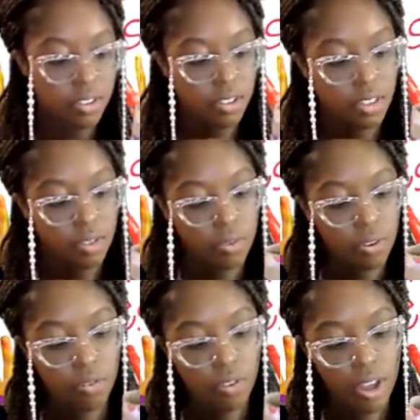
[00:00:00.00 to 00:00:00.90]
And then I'm
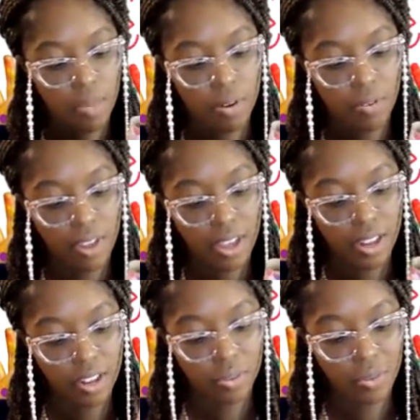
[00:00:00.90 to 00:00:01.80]
gonna wrap it
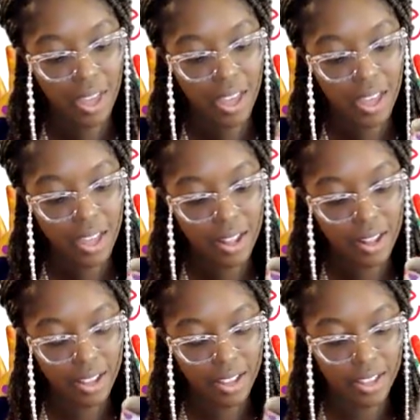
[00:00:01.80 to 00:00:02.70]
around as
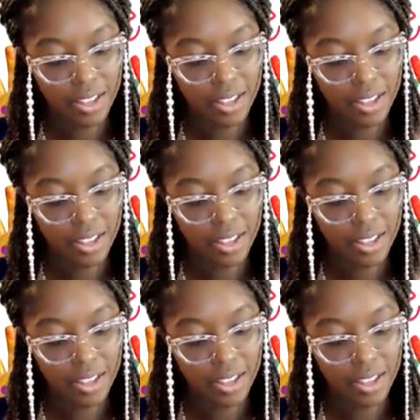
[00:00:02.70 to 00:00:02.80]
well.